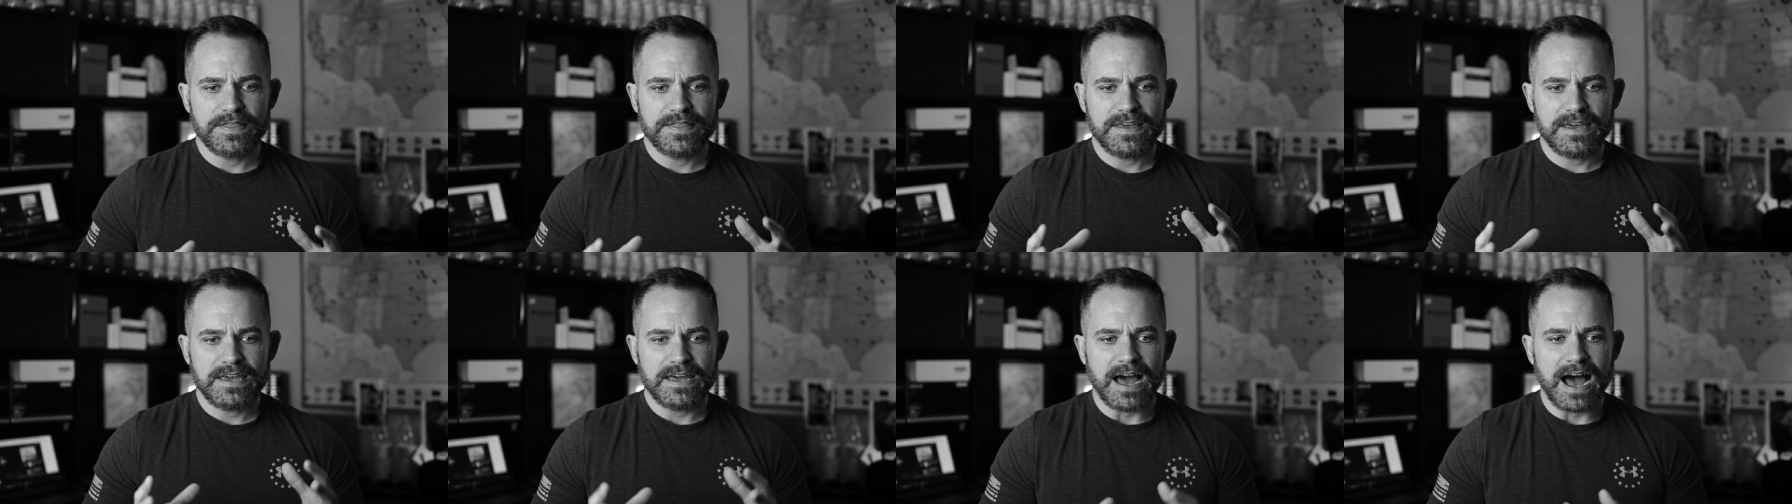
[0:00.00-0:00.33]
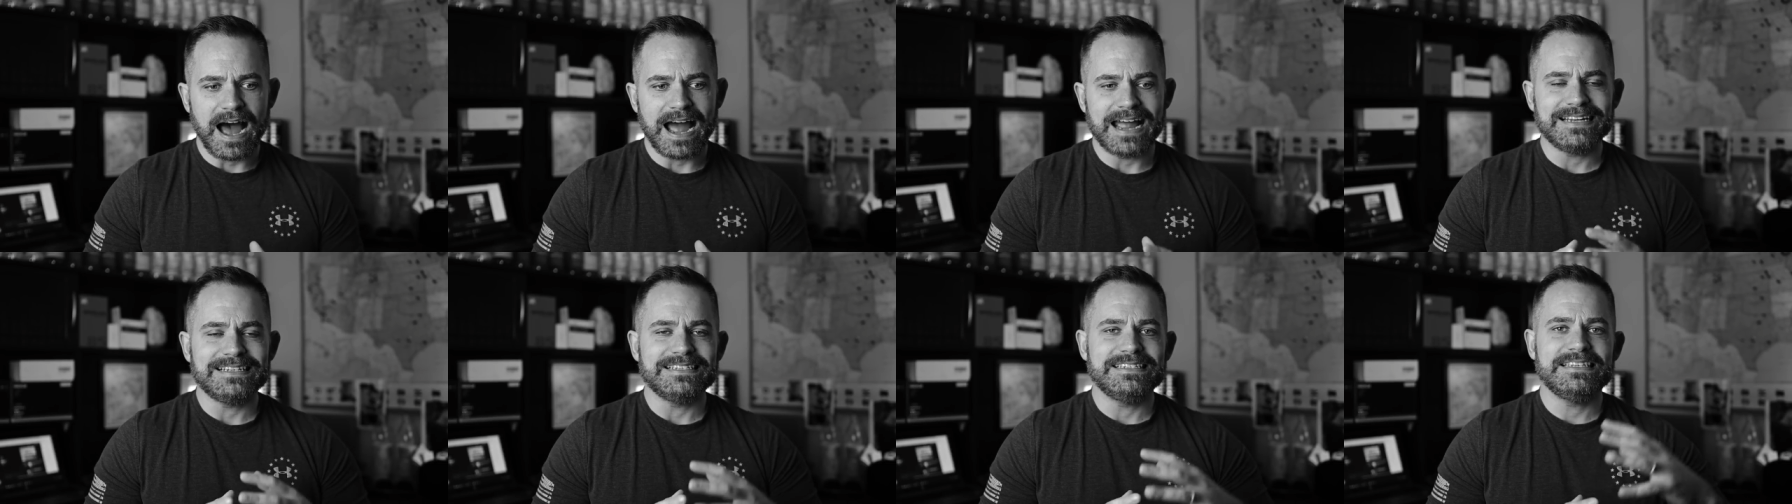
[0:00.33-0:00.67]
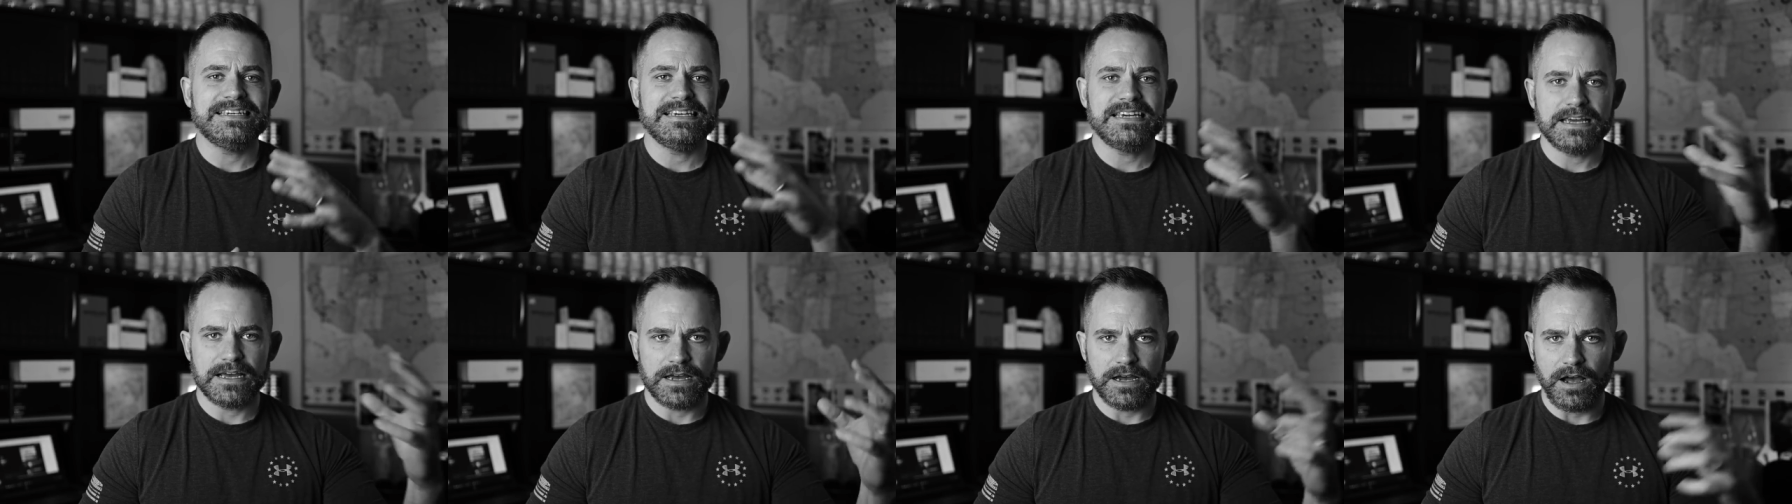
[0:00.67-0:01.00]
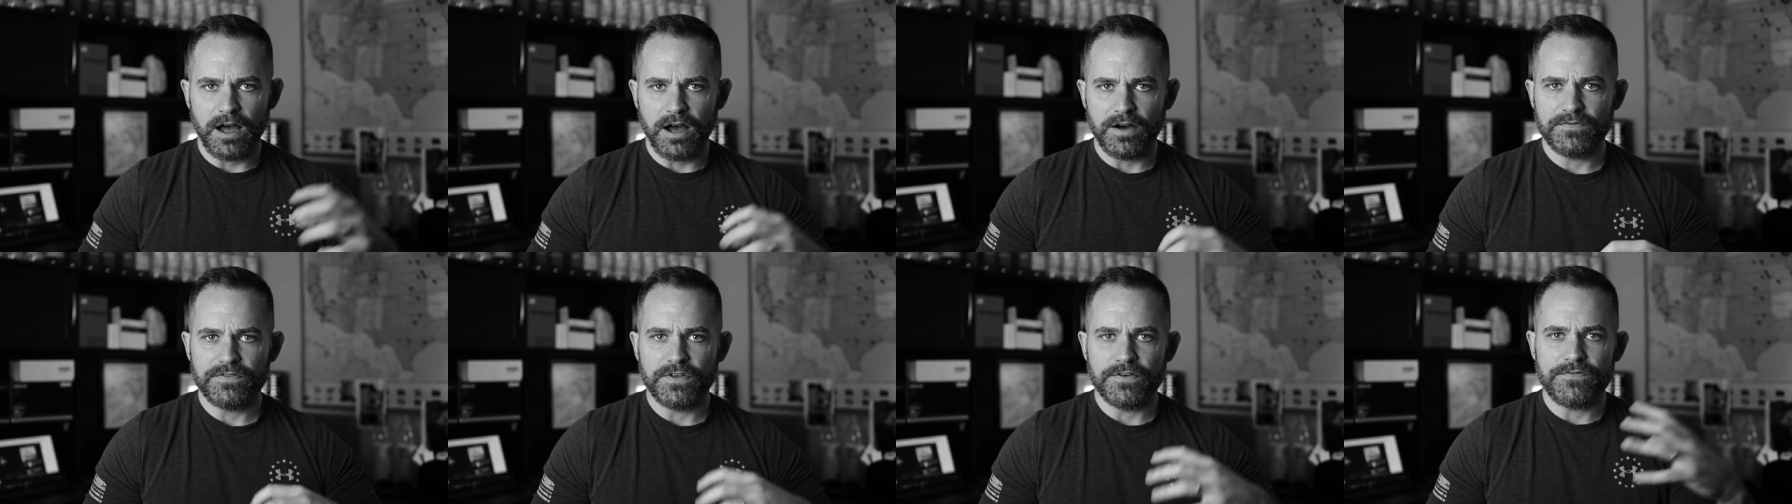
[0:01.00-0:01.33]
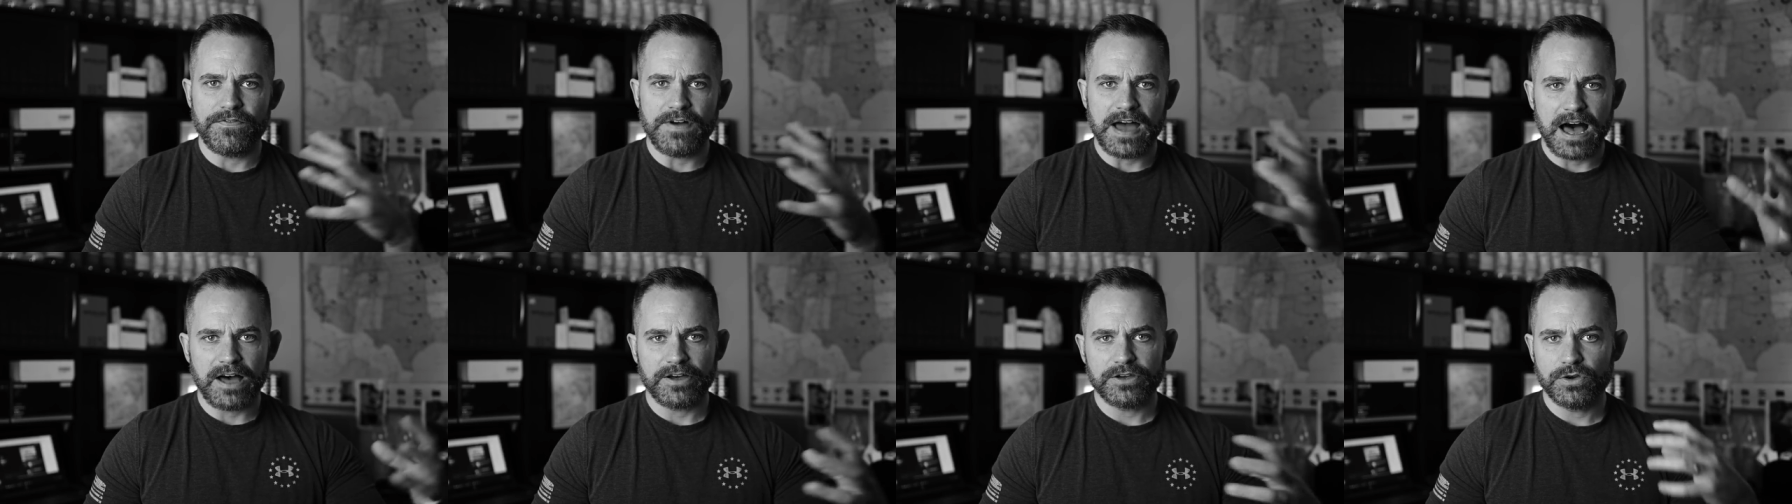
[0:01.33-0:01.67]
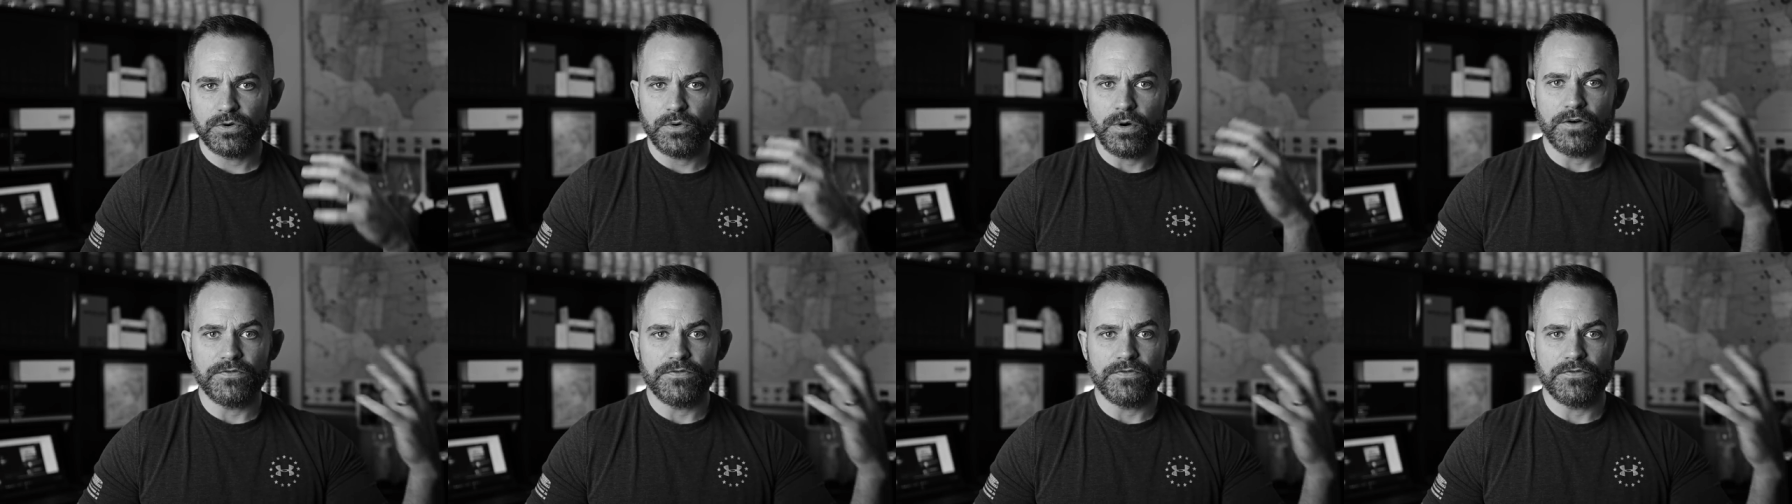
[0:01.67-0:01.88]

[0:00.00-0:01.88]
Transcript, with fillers: the idea of the value